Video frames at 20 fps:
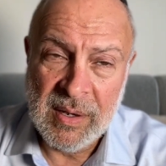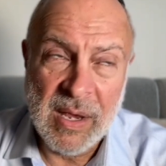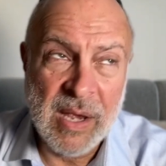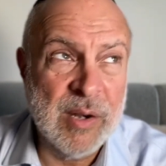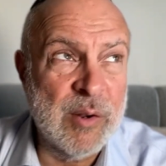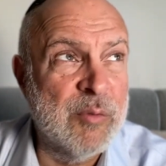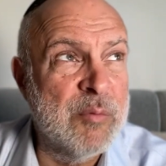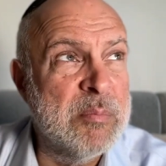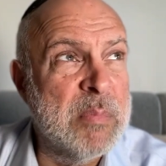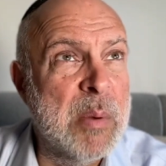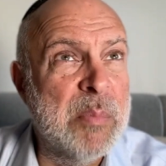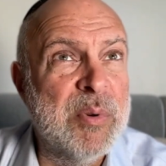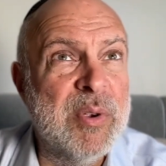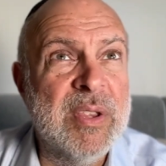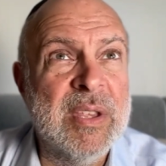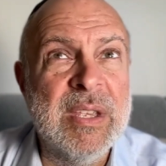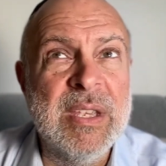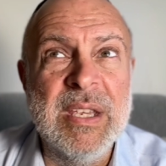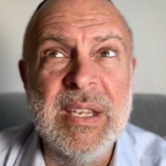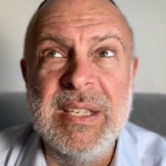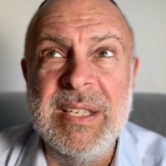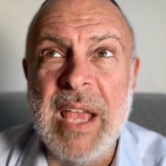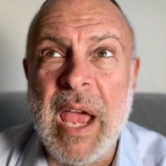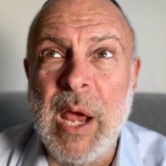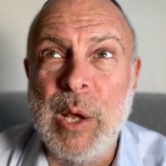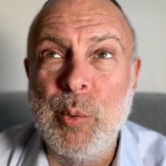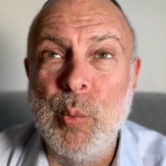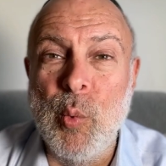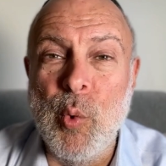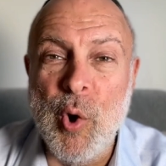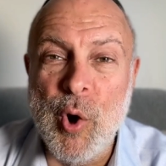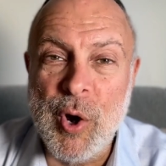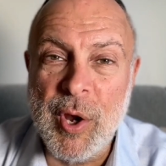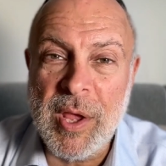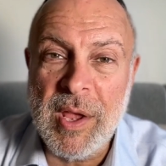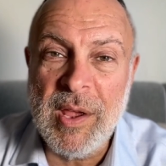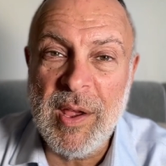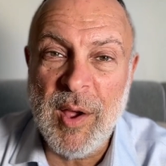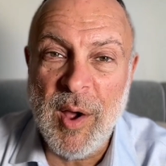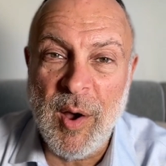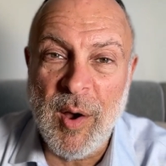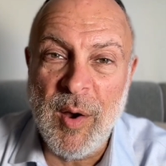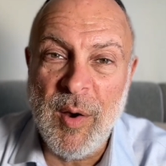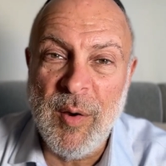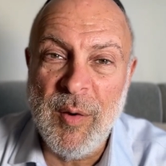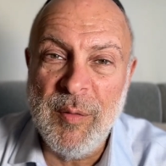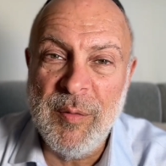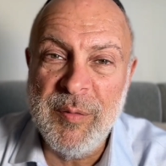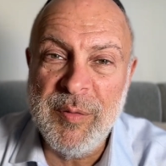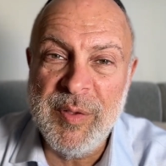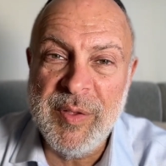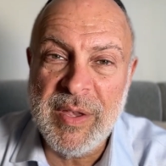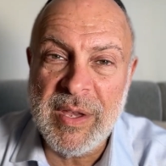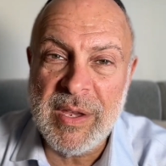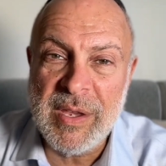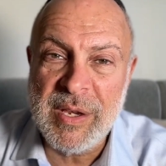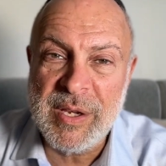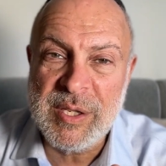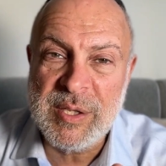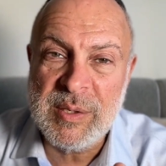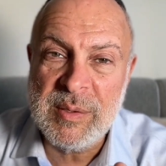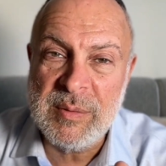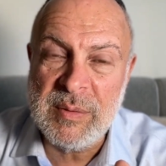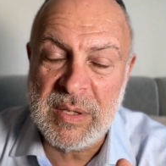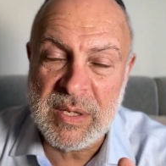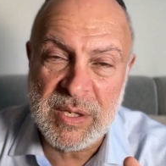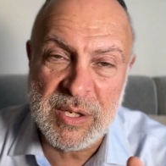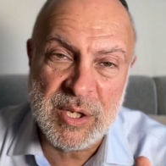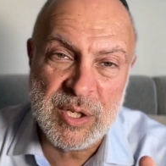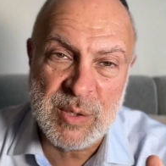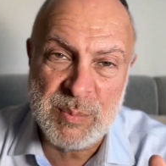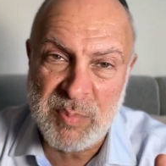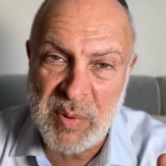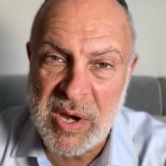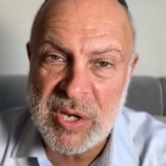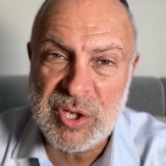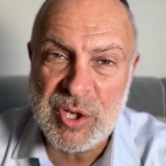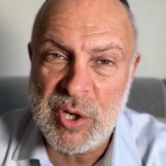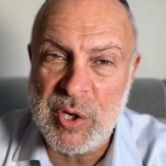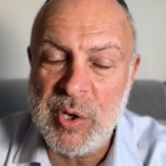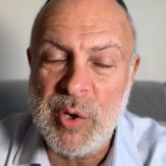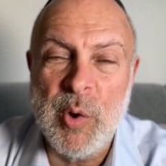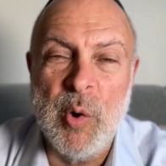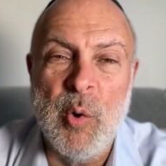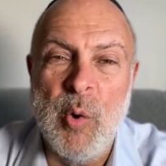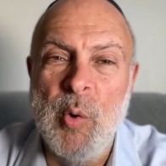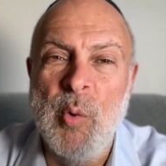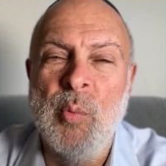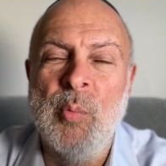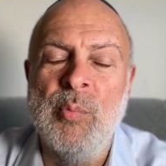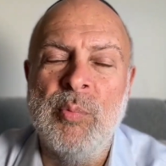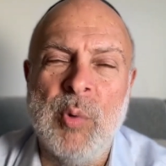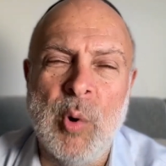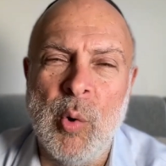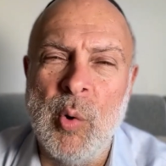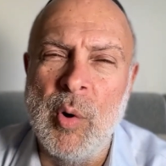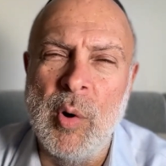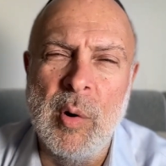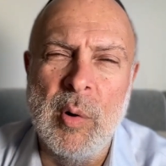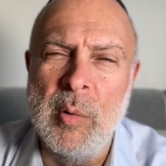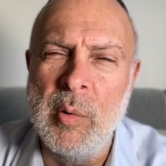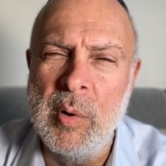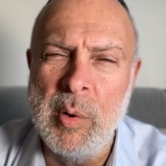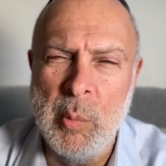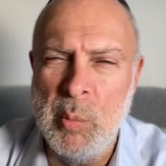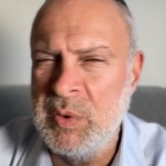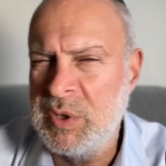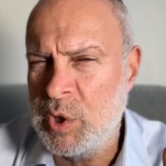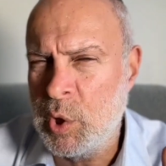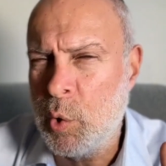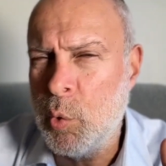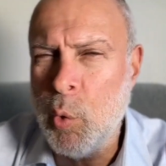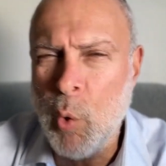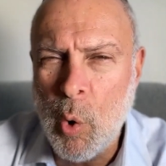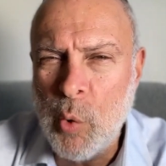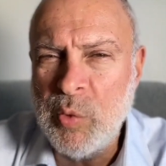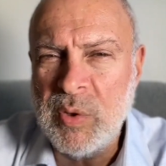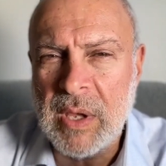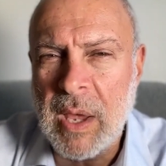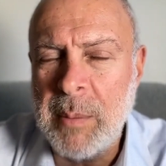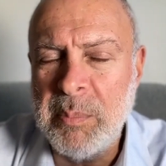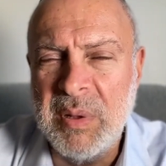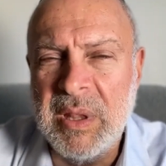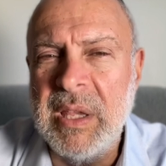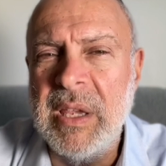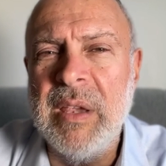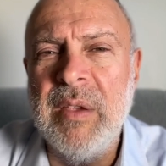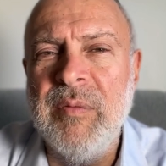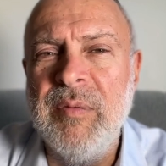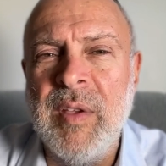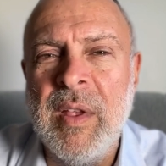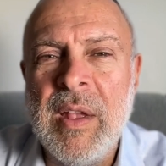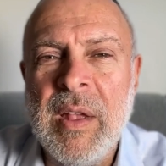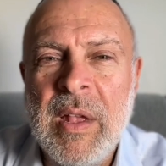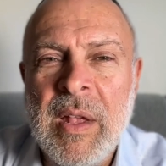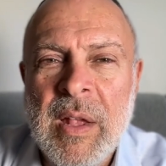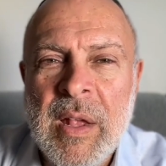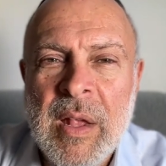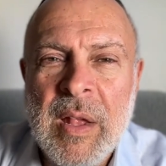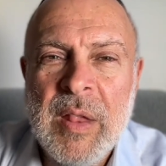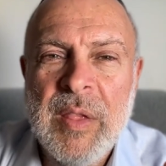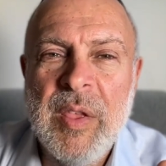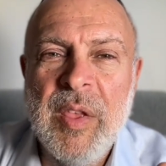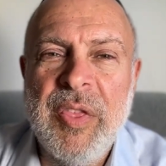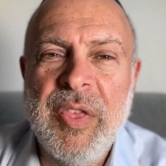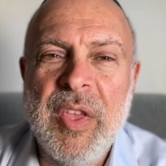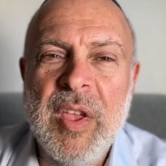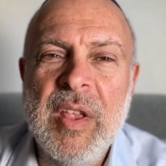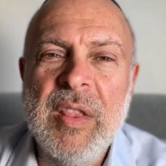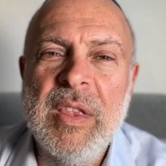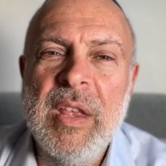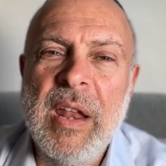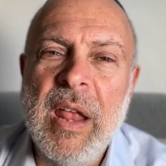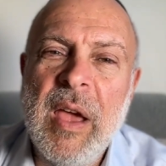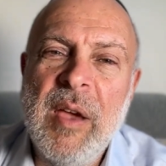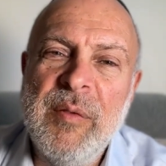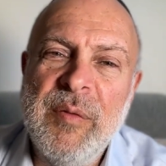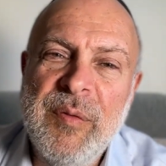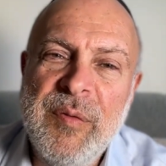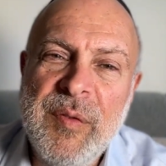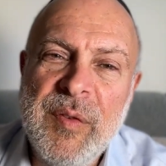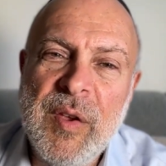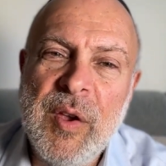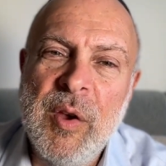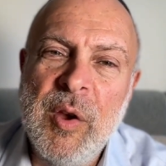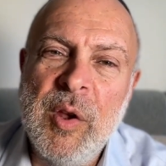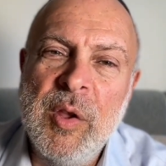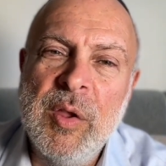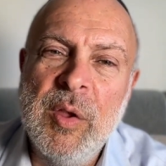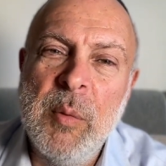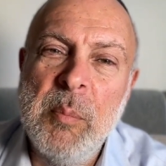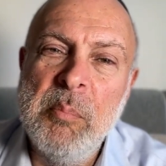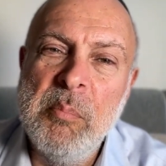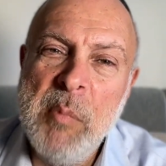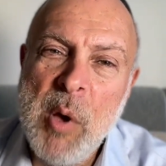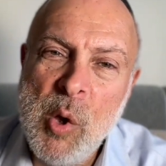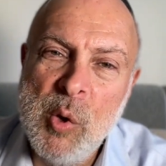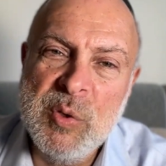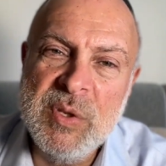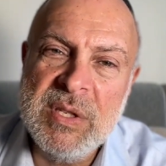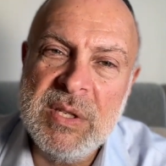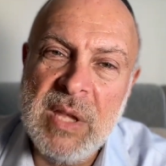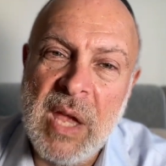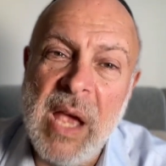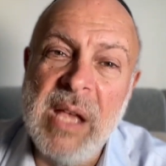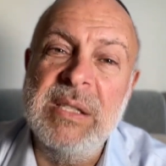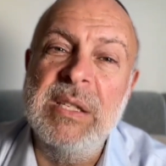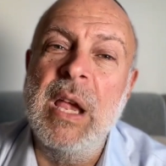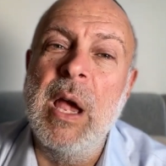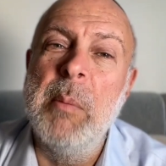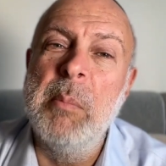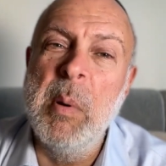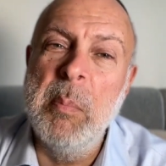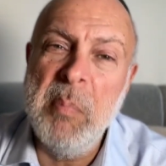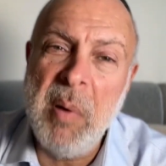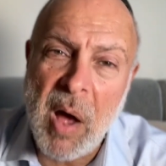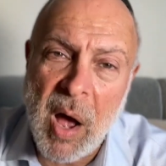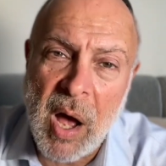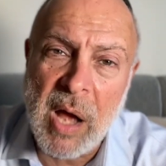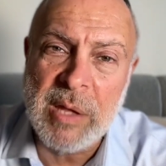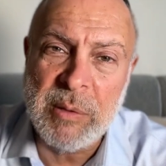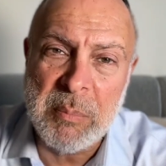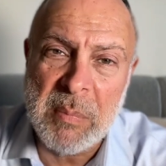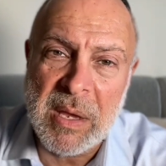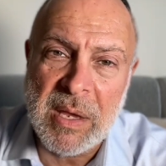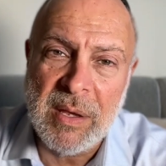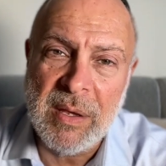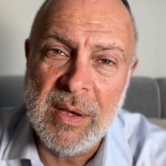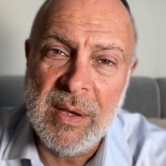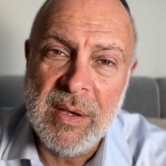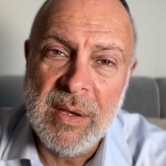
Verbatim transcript: I don't remember the exact wording of the, ex the expression, or, or it was a quote, I believe. The thing that I have feared most has come upon me.